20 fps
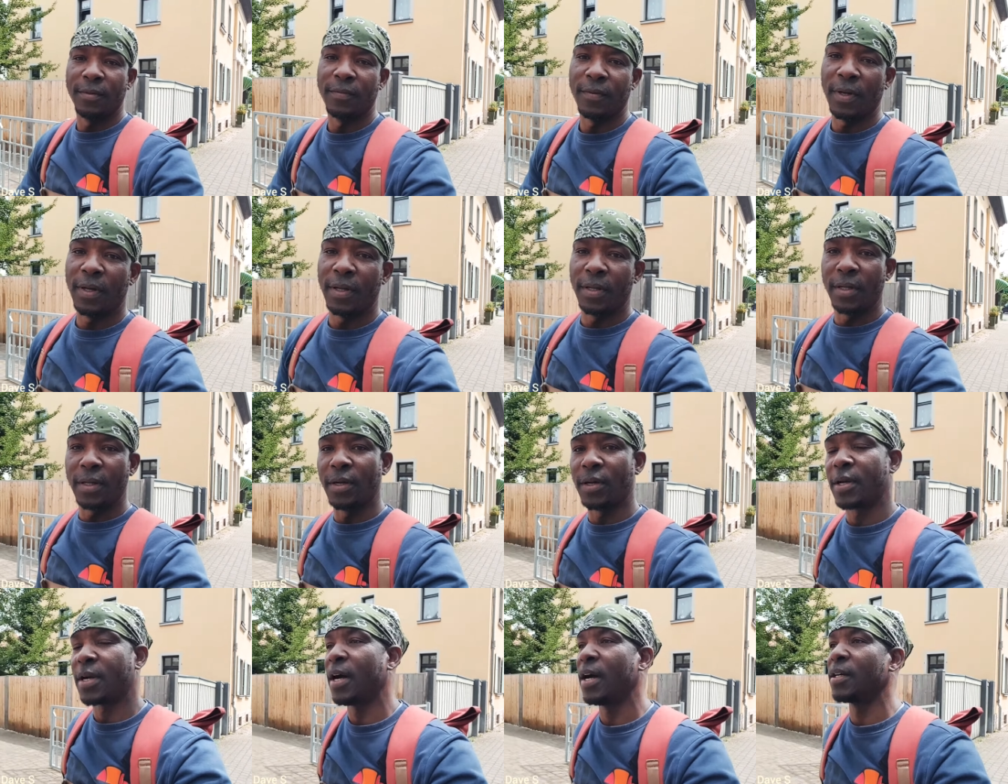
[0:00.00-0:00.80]
Find a
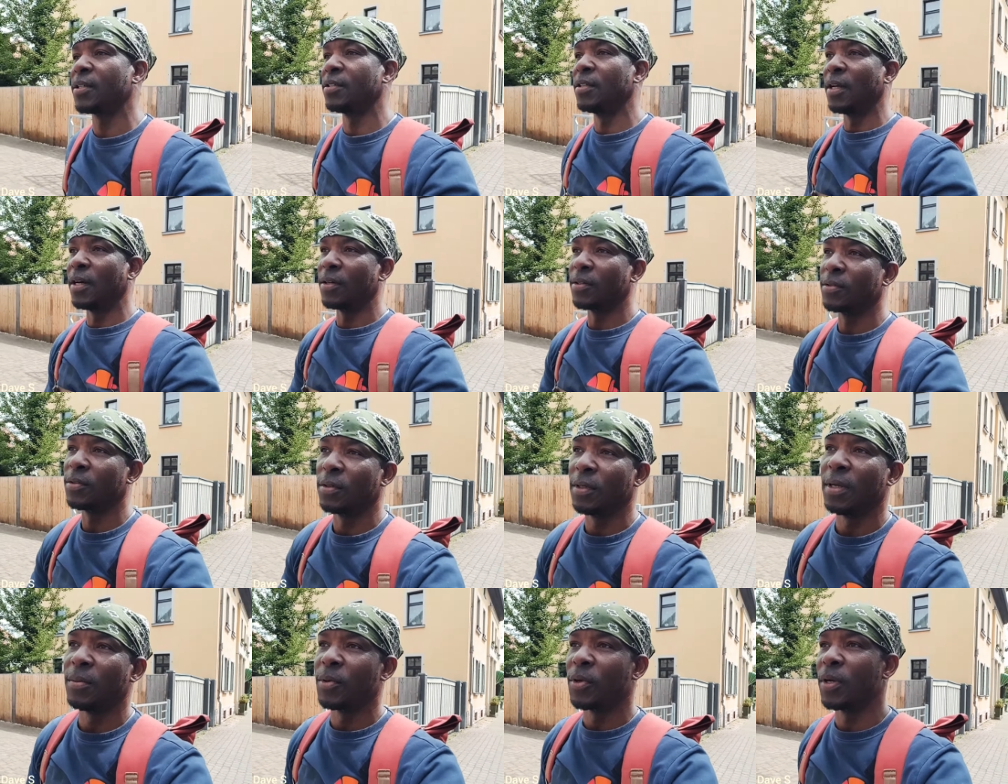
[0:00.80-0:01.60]
girl cash now,
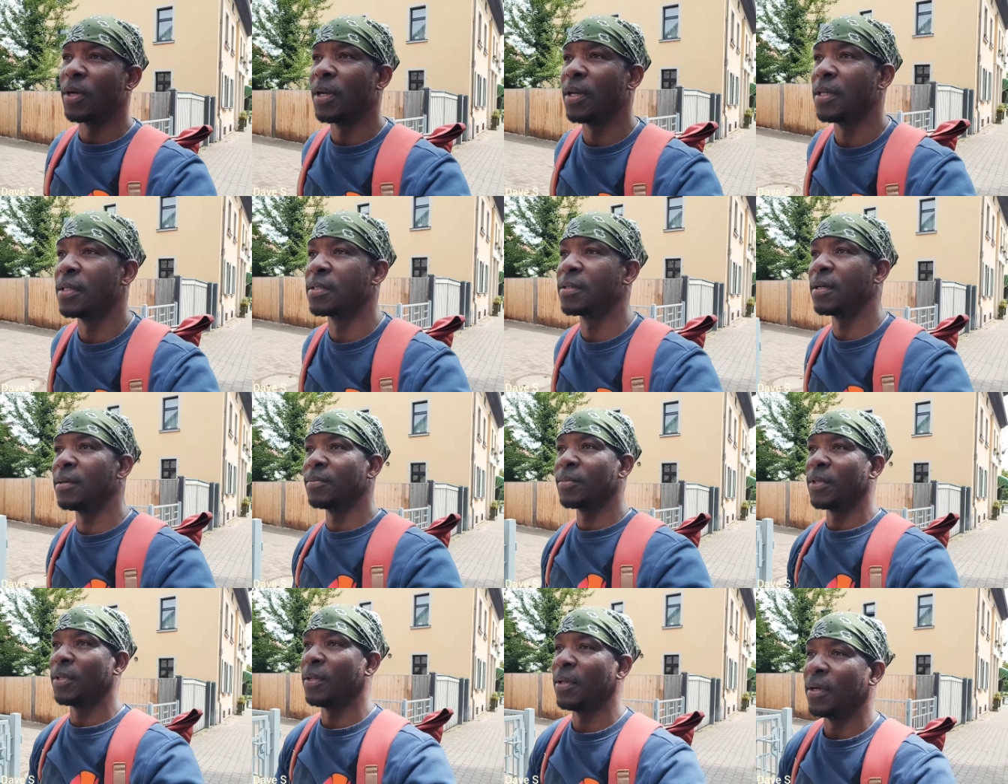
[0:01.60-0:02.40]
so let me go and eat
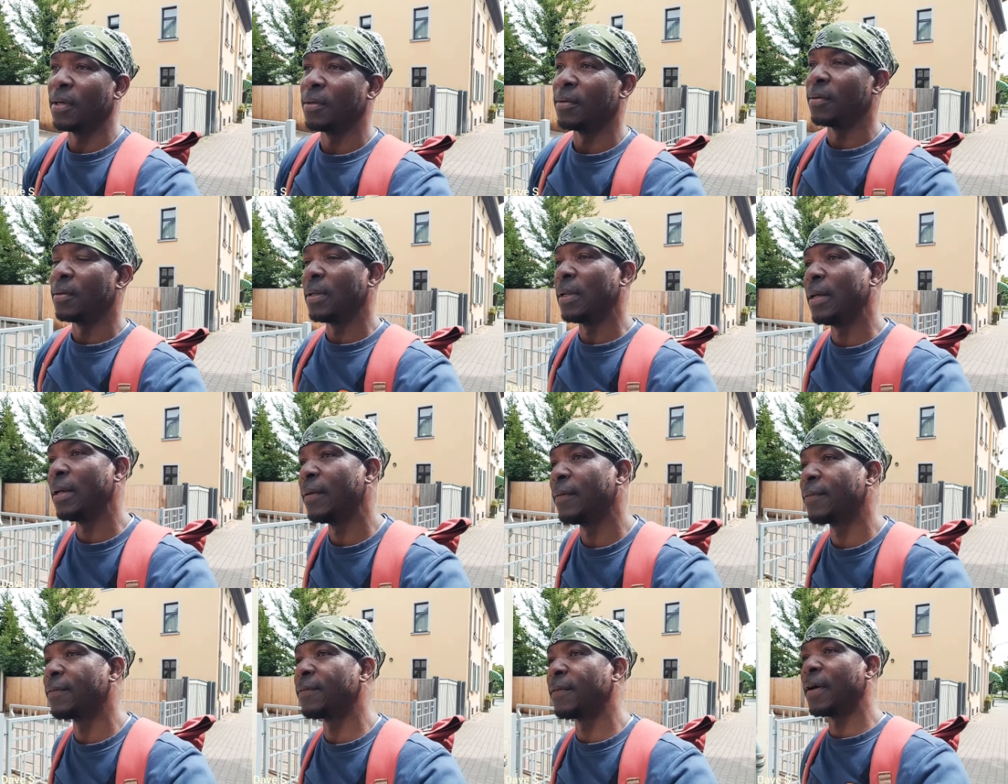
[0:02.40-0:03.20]
something now. let
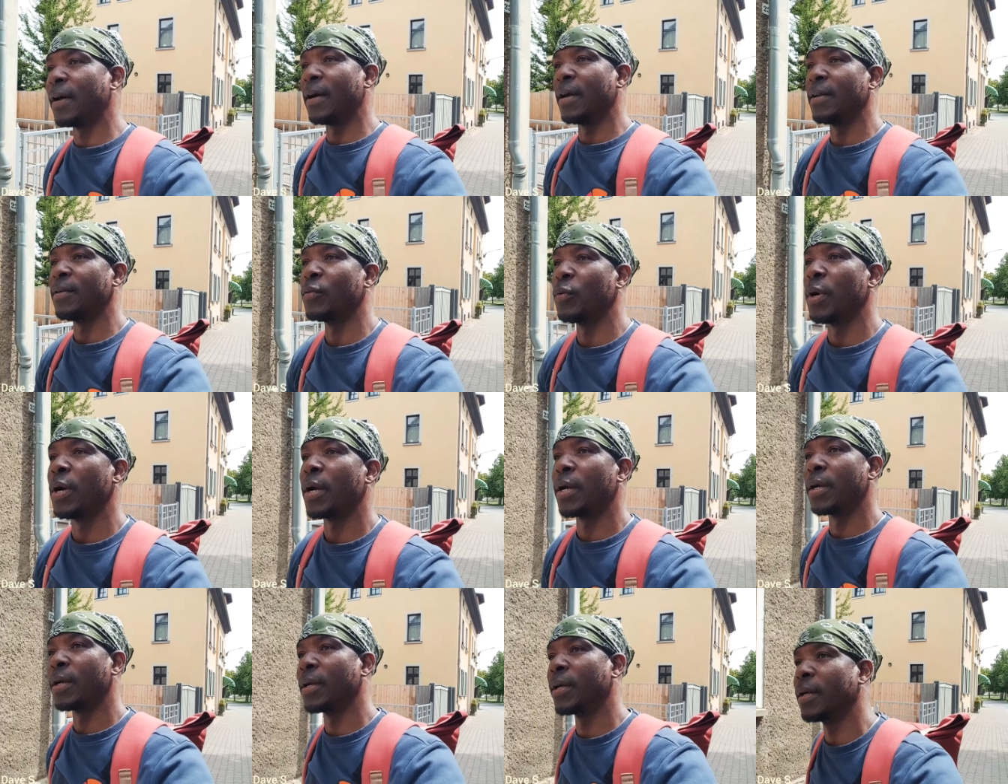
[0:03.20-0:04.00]
Left, fine,
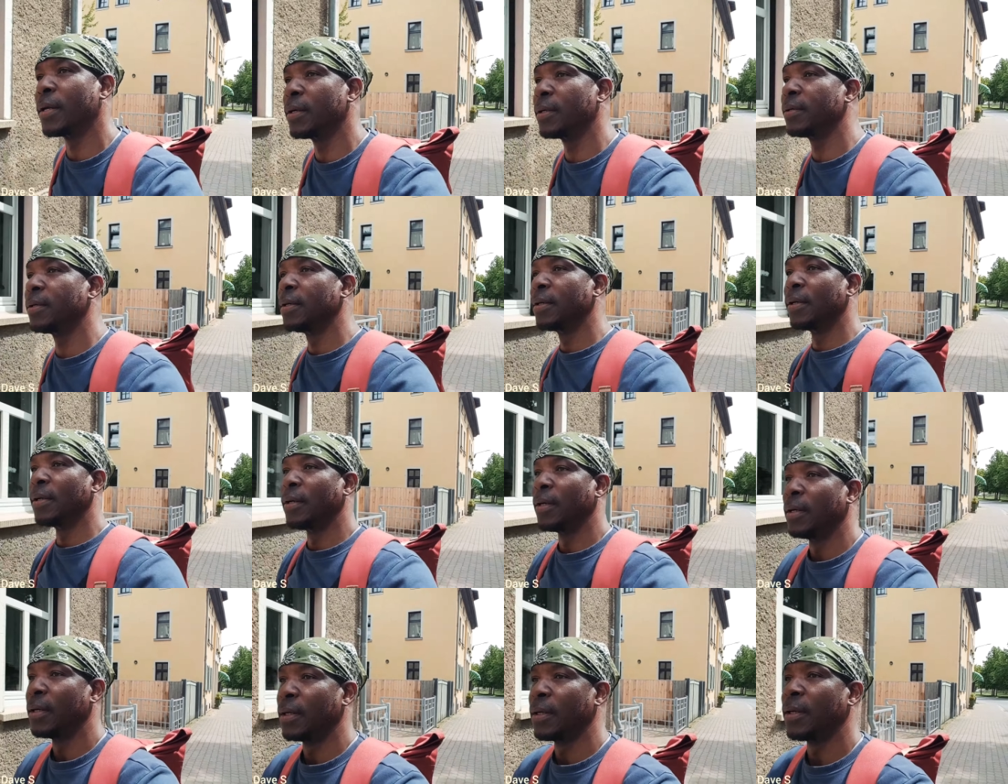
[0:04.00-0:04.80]
working girl.
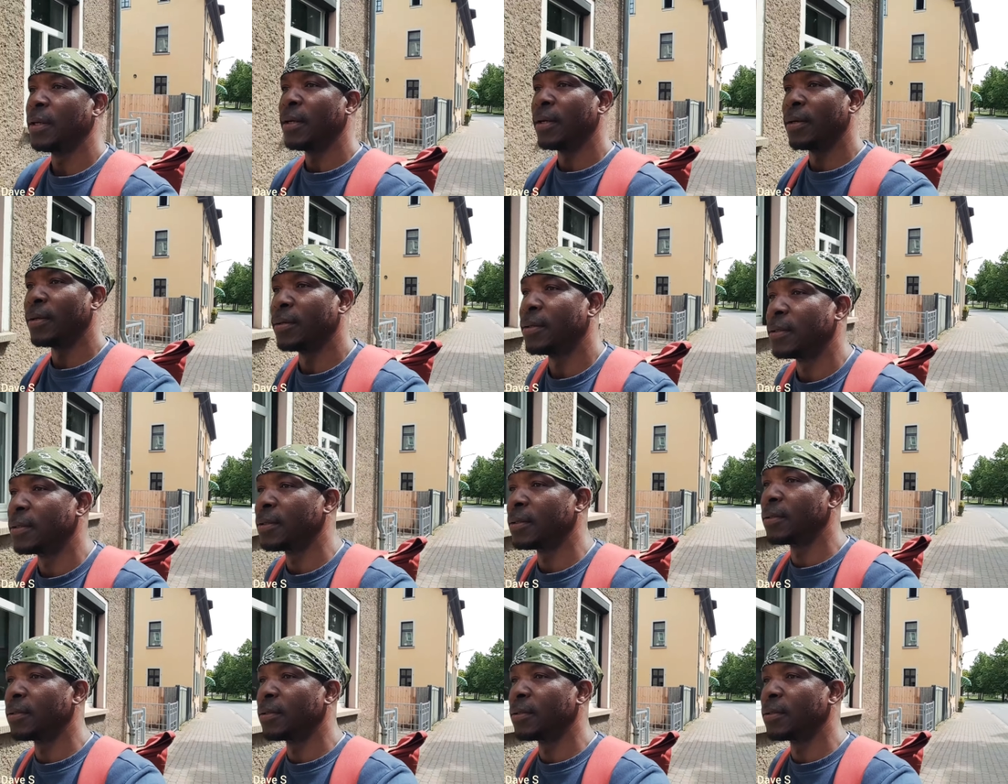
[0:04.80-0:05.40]
Here.